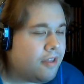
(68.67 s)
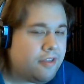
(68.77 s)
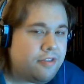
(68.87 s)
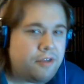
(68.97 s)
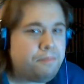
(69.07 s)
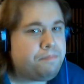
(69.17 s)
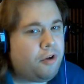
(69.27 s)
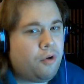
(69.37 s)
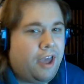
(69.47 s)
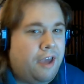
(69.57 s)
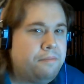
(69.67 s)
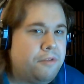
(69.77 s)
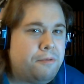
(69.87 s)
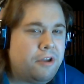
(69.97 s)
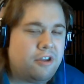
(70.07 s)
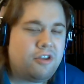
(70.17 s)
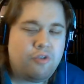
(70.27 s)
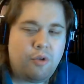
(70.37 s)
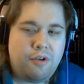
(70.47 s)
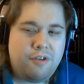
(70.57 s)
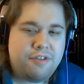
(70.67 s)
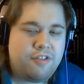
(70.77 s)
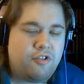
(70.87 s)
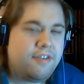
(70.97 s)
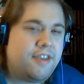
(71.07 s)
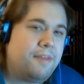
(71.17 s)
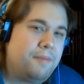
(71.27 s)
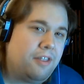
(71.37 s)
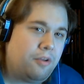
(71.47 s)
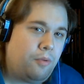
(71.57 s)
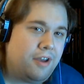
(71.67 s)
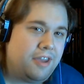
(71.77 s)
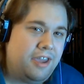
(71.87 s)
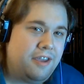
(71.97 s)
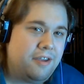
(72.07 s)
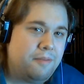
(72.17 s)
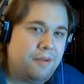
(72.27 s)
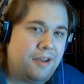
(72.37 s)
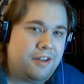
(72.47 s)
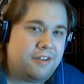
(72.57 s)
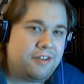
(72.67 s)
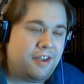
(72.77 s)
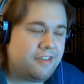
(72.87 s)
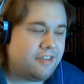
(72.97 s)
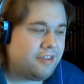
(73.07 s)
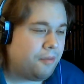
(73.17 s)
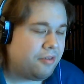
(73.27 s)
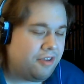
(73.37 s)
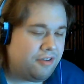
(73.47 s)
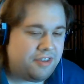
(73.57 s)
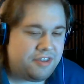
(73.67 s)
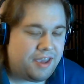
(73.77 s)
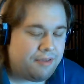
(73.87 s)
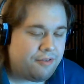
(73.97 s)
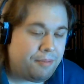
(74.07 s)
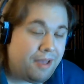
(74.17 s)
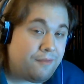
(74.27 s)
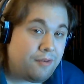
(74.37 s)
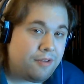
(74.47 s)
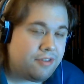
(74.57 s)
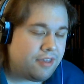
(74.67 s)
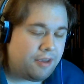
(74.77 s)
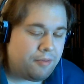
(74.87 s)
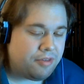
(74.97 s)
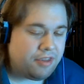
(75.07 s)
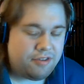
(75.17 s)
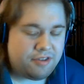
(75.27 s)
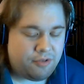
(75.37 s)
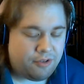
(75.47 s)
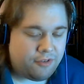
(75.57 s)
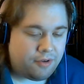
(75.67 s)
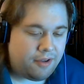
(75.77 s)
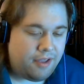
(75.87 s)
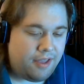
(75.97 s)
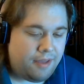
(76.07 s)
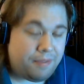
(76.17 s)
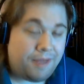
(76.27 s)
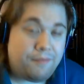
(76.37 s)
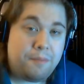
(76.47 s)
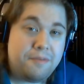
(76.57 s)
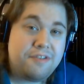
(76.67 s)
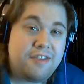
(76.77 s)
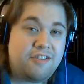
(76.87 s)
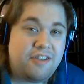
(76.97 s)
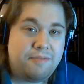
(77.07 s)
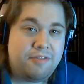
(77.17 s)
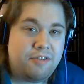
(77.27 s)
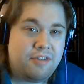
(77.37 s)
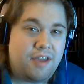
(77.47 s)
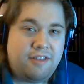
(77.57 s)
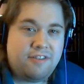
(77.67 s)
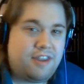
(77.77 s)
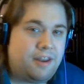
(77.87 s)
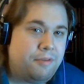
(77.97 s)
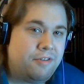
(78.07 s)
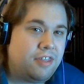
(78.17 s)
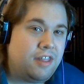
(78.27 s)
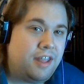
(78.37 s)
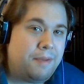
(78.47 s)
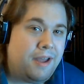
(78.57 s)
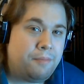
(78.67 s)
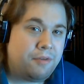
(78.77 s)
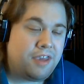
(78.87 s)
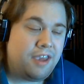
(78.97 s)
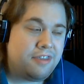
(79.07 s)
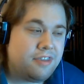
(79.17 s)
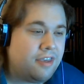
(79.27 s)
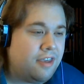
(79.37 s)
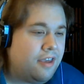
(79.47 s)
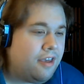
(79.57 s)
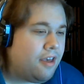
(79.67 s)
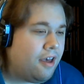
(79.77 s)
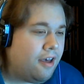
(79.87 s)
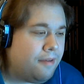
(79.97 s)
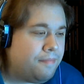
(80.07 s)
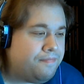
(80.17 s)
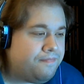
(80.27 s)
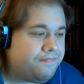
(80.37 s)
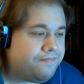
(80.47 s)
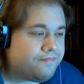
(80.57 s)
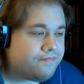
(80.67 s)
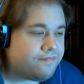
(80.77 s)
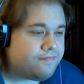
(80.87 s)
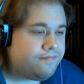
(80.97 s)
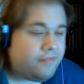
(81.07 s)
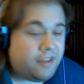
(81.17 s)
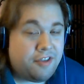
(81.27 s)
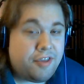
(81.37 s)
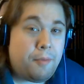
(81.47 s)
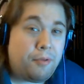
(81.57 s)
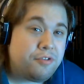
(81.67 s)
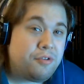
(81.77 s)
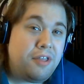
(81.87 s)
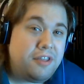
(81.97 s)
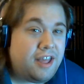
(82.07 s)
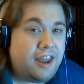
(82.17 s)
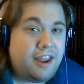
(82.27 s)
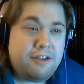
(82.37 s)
They're okay. They're pretty good controllers. The joystick can be a little wonky, but since I mostly use these games for since I mostly use controllers for platformers and such, I just end up using the D-pad in most cases. Because I'm old school like that.